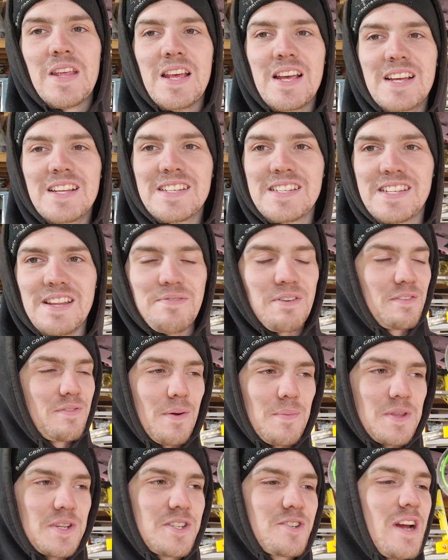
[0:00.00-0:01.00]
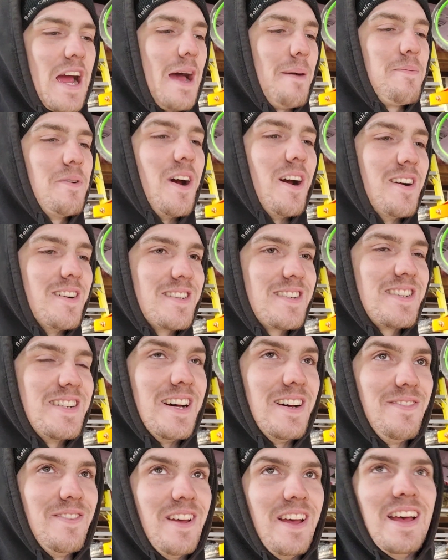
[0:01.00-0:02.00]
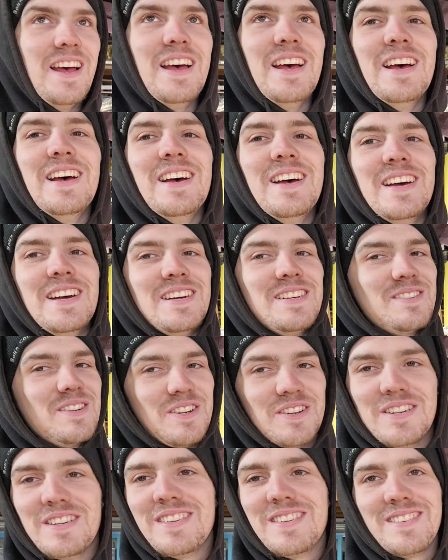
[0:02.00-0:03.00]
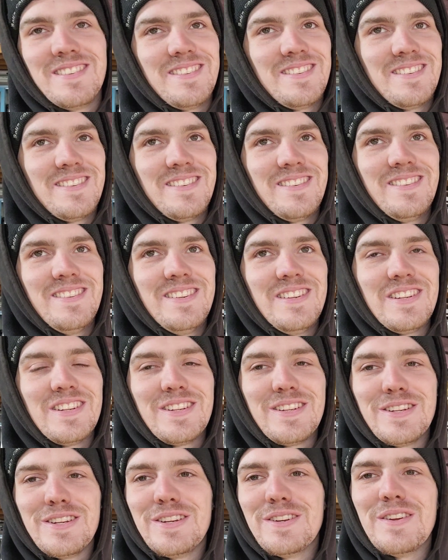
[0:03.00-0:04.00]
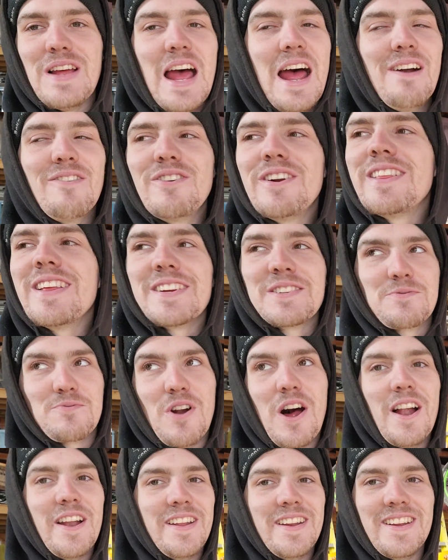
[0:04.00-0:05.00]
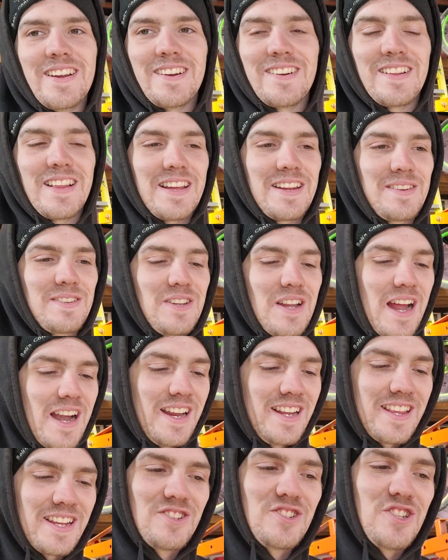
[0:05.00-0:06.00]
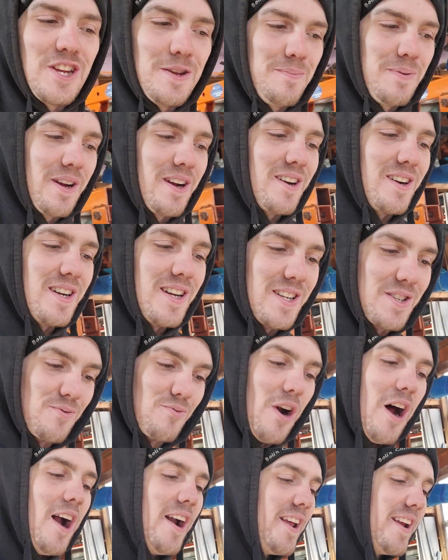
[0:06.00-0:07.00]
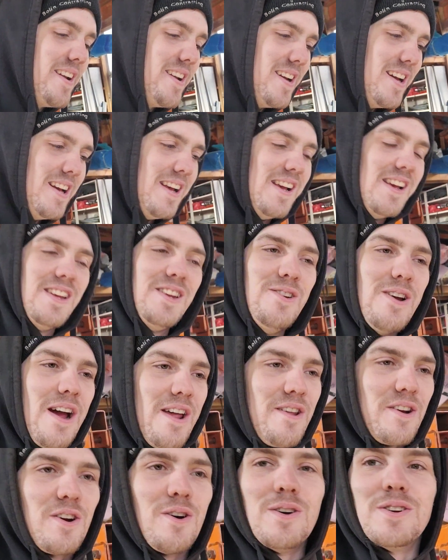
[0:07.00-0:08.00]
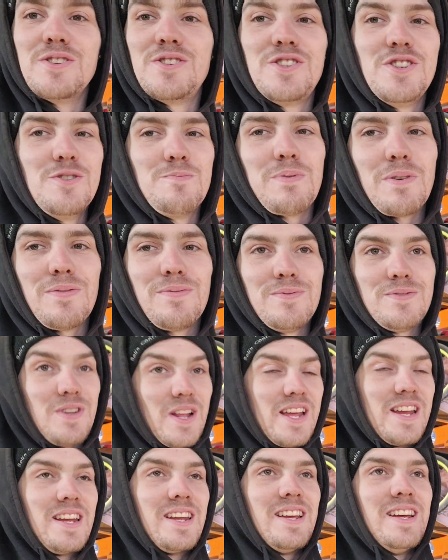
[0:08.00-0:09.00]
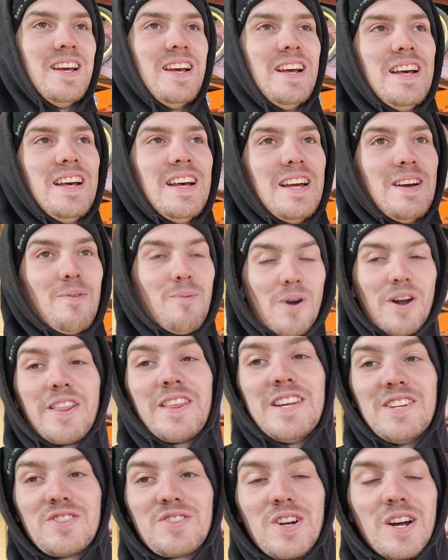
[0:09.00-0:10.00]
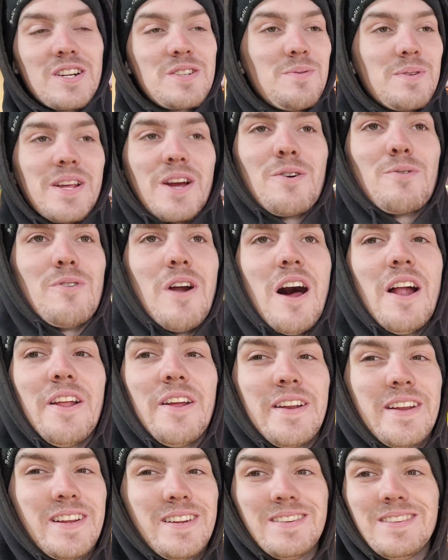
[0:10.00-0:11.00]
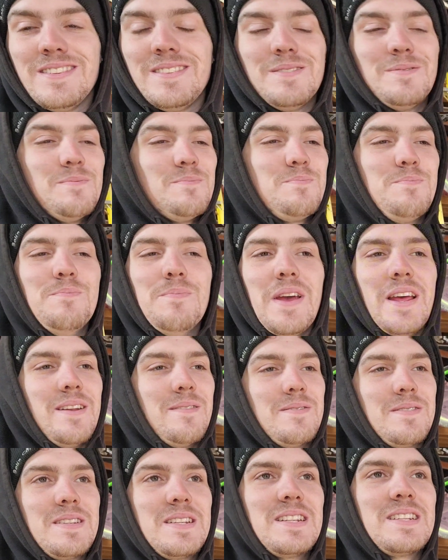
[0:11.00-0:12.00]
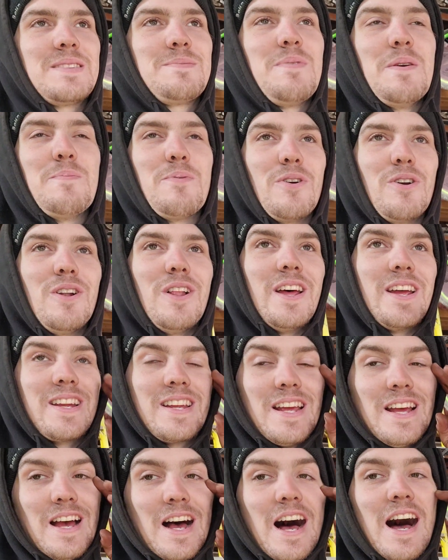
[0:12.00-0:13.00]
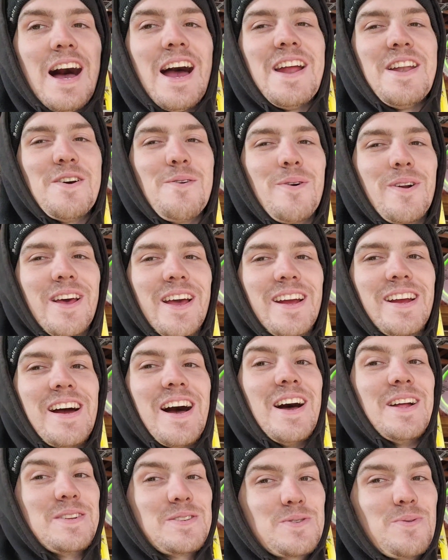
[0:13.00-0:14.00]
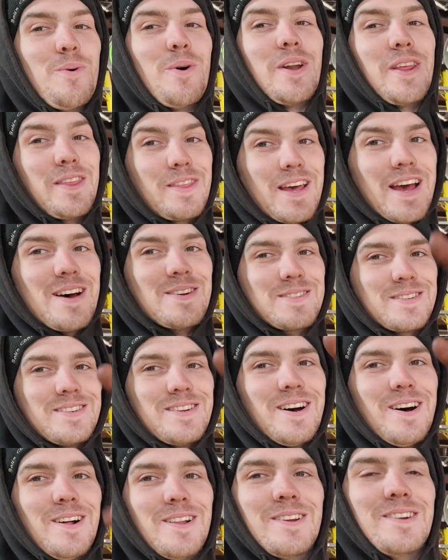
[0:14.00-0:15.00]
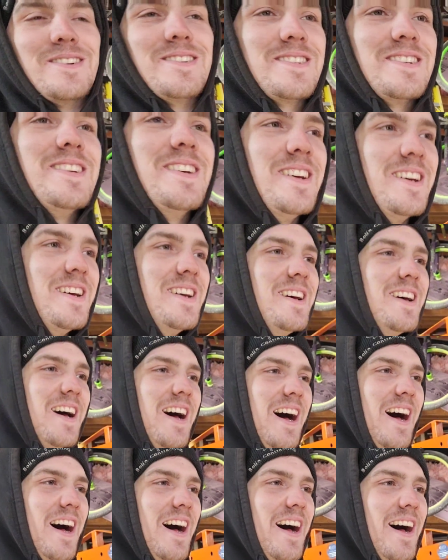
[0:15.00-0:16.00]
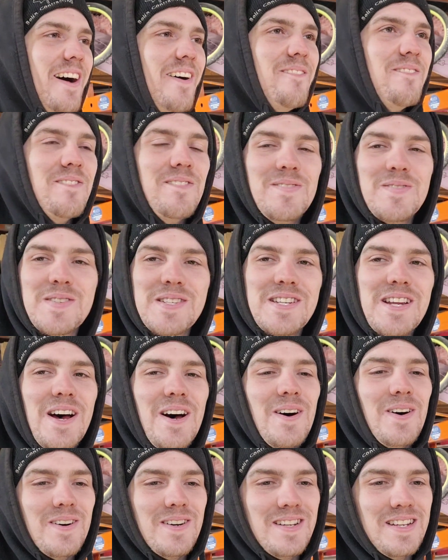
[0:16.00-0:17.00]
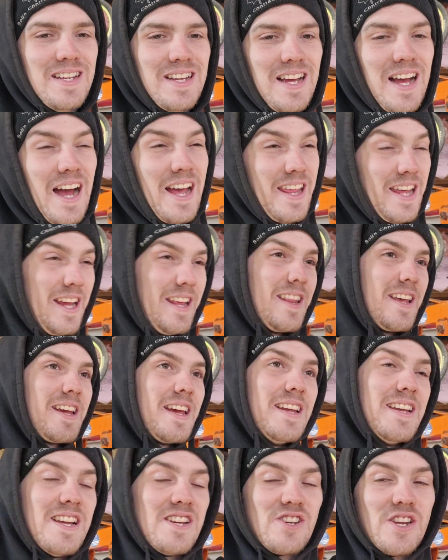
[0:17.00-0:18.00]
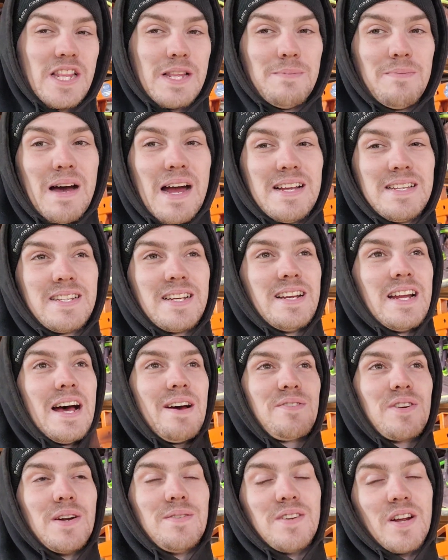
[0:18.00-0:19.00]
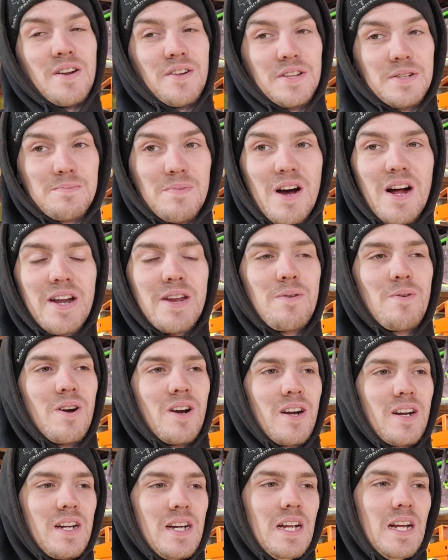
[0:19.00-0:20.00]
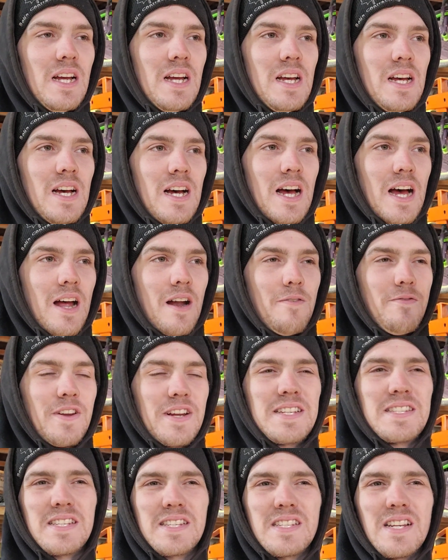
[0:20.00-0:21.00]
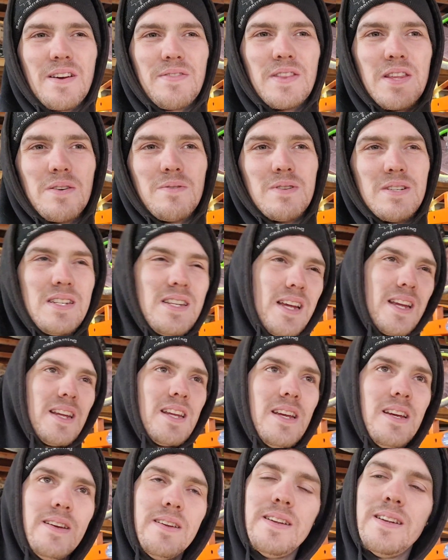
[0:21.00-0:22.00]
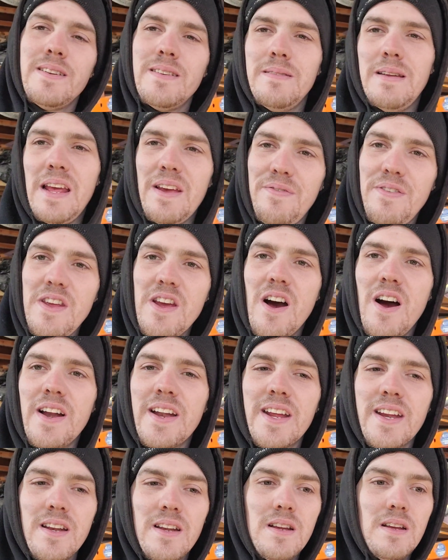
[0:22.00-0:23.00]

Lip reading: Civic from the scrapyard and stuff. So everything's rotted here. Like anything cheap here is rotted. You're either going super, like one of these trucks without rot on it, man, people are like, I know what I got, $20,000. So I think in the condition that mine's in after I've done all this body work, fixed the stuff that was like iffy on it,